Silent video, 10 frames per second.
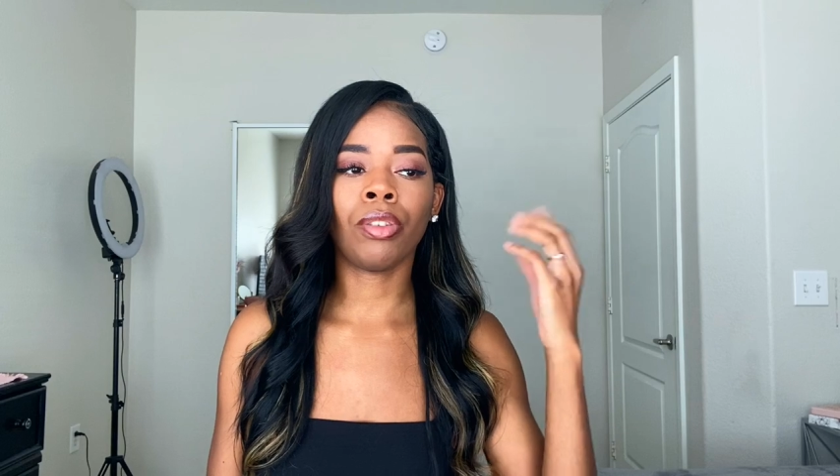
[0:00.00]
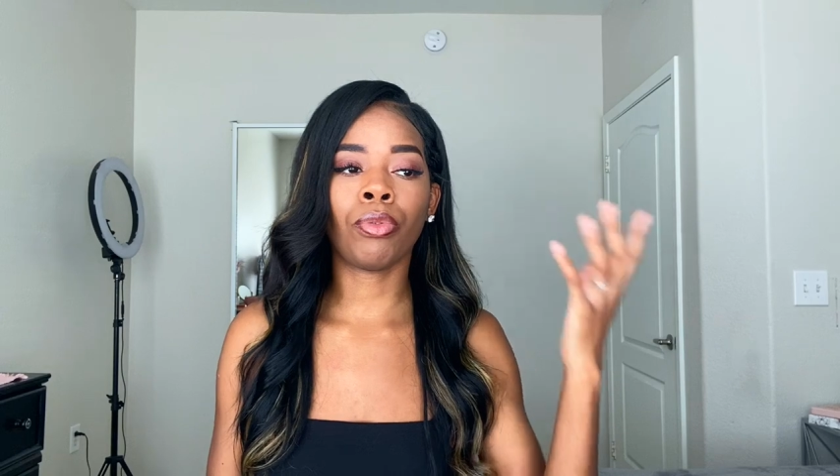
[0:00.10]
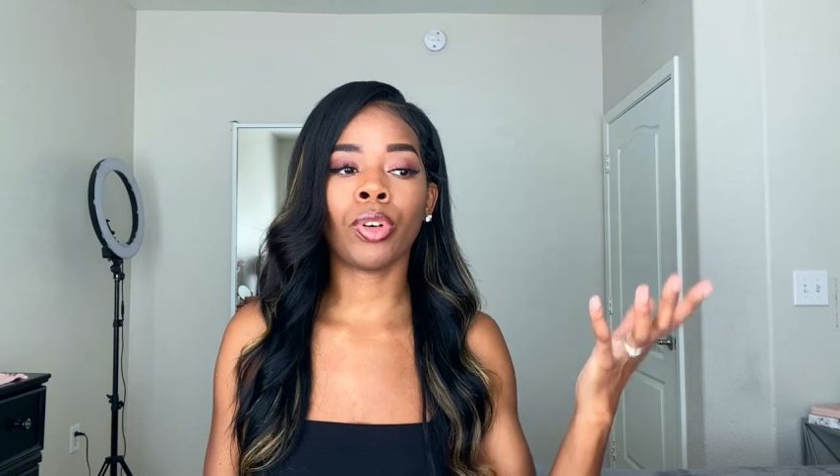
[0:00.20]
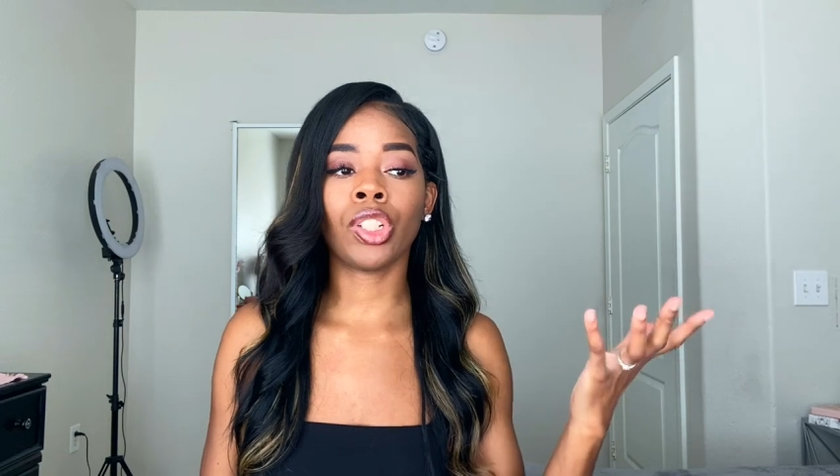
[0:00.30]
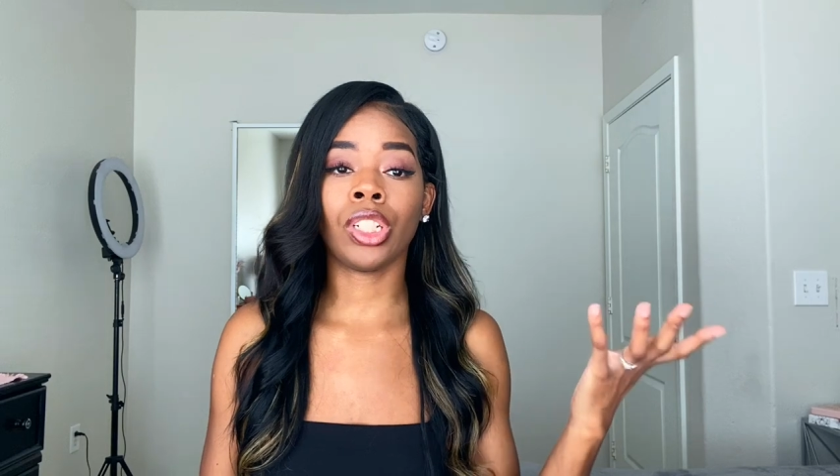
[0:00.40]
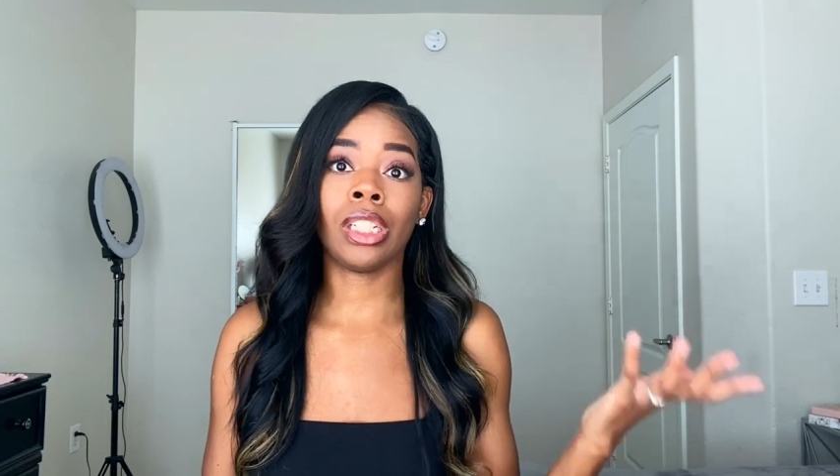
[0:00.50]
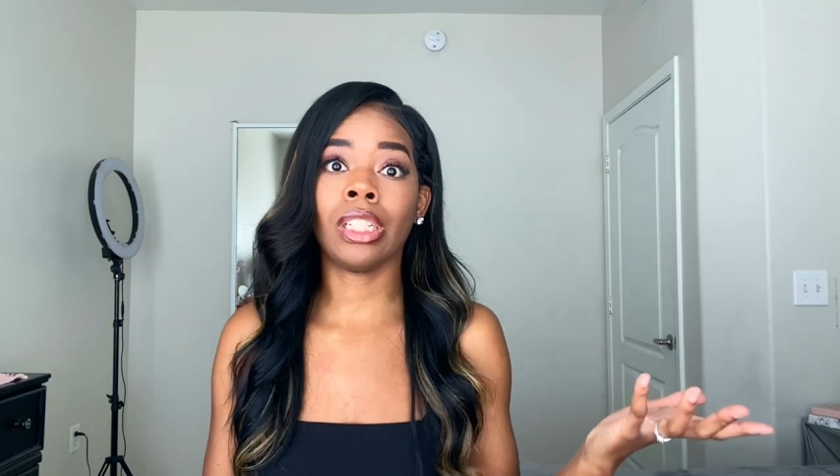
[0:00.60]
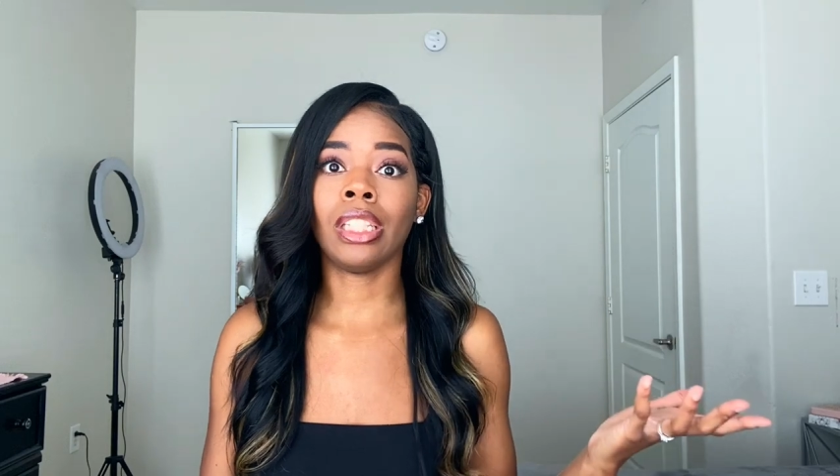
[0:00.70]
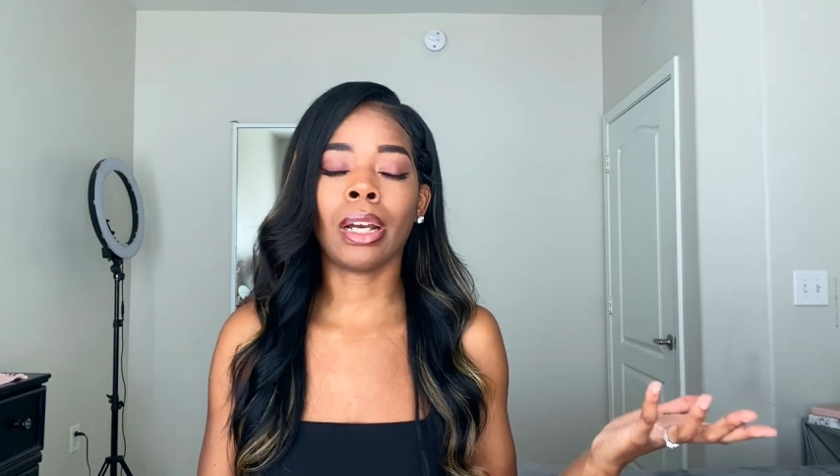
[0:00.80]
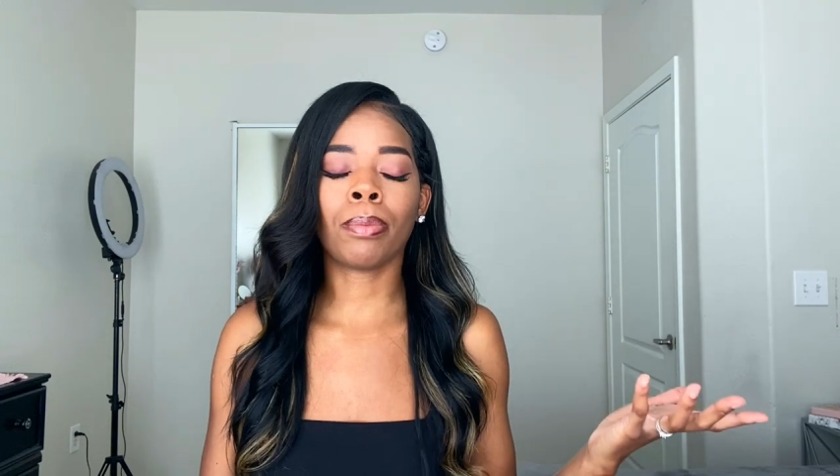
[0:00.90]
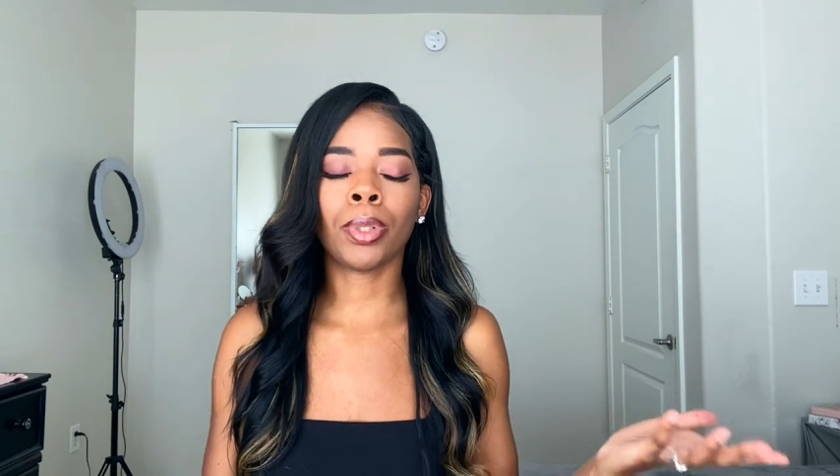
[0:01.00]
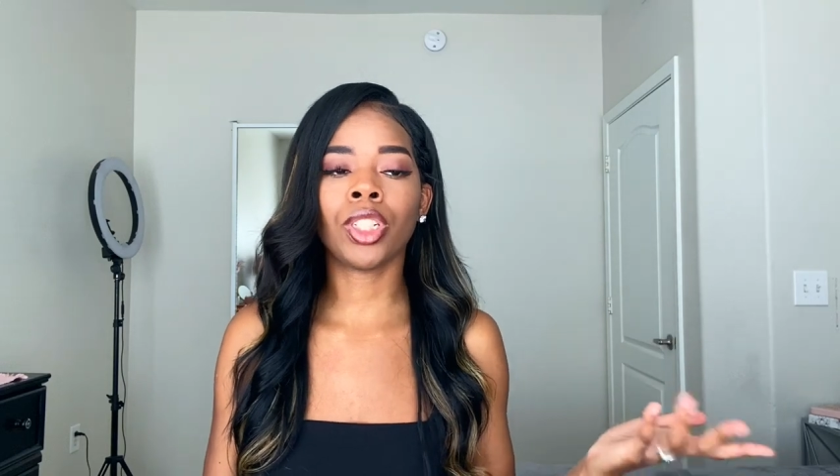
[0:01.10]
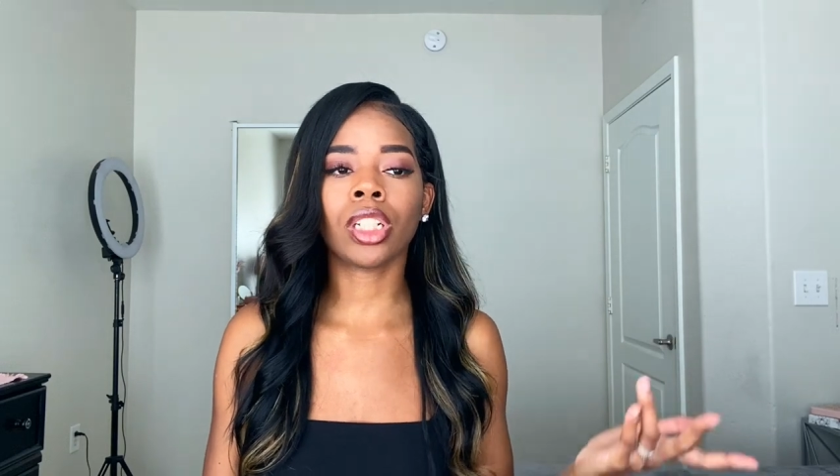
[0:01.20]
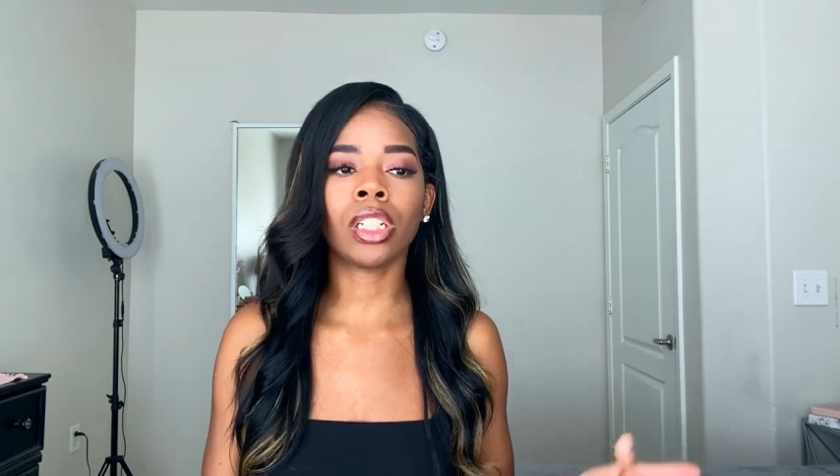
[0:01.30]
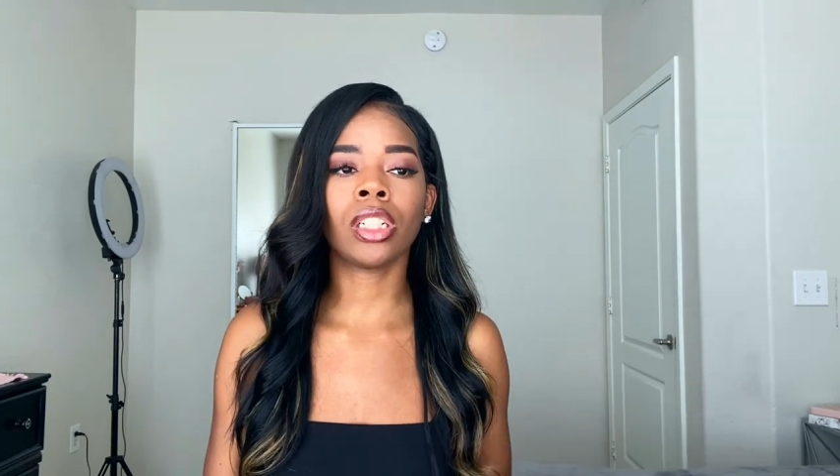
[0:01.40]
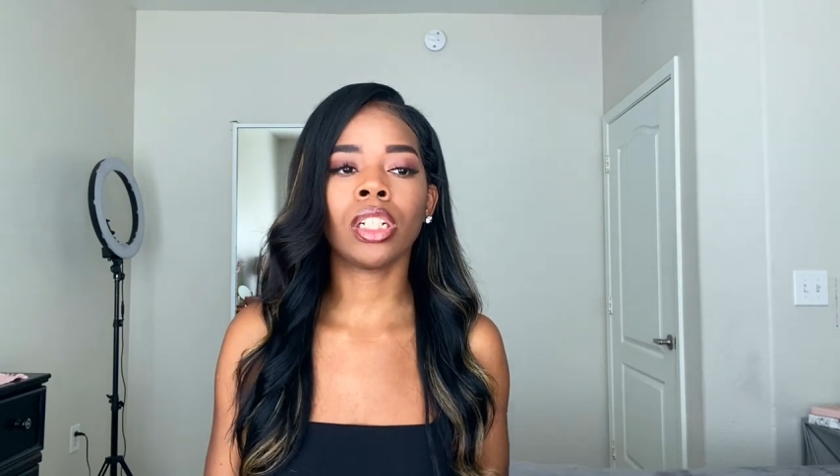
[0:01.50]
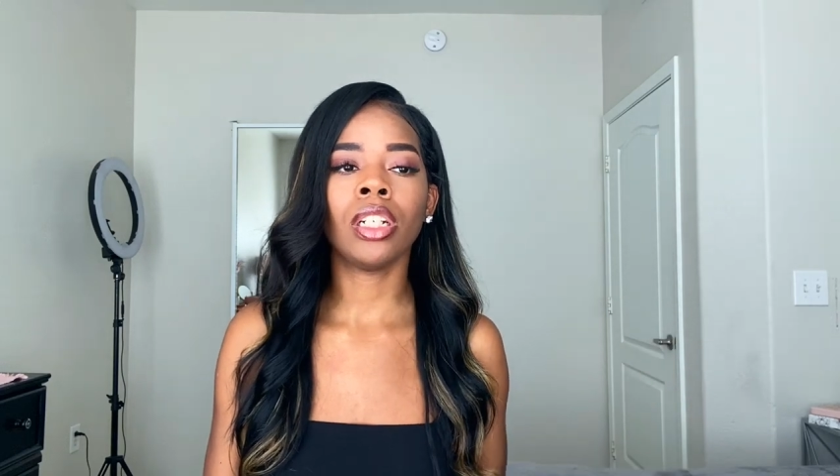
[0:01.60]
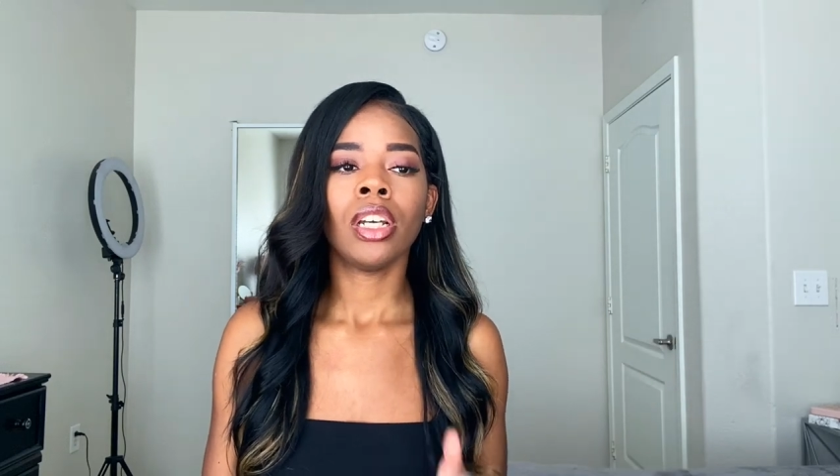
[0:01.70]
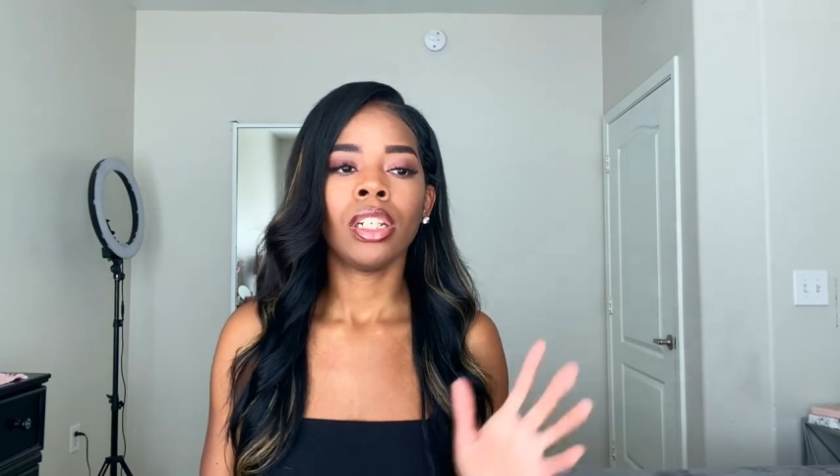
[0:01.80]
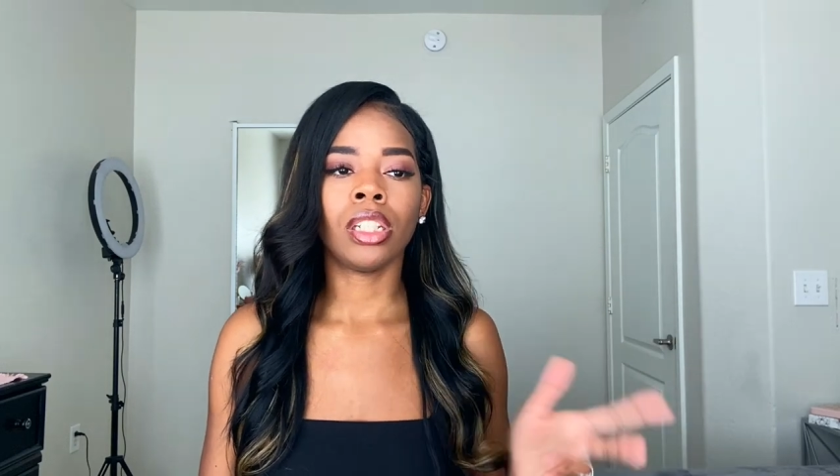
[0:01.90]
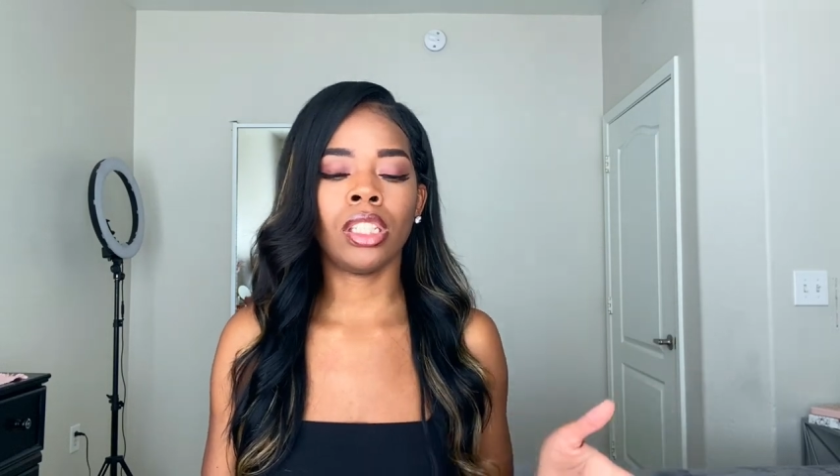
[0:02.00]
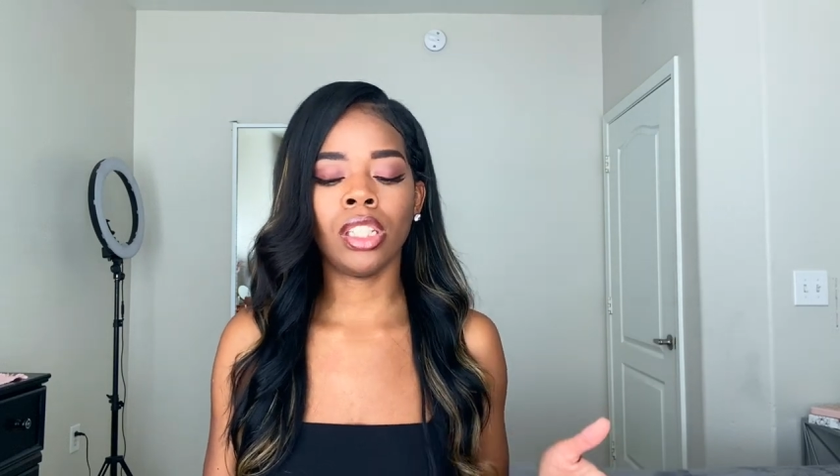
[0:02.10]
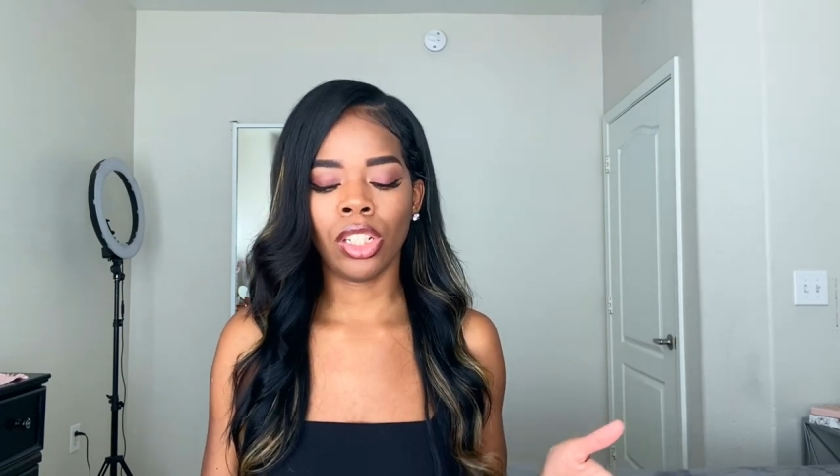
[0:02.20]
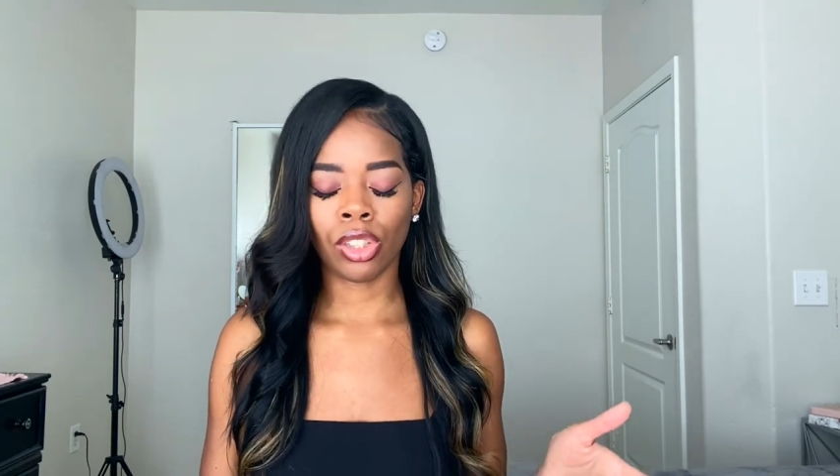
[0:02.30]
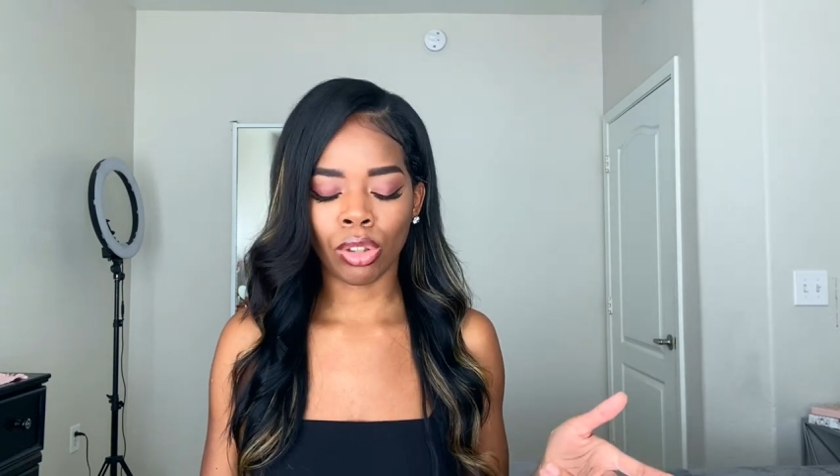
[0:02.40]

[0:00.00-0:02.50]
unfortunately, that particular disease.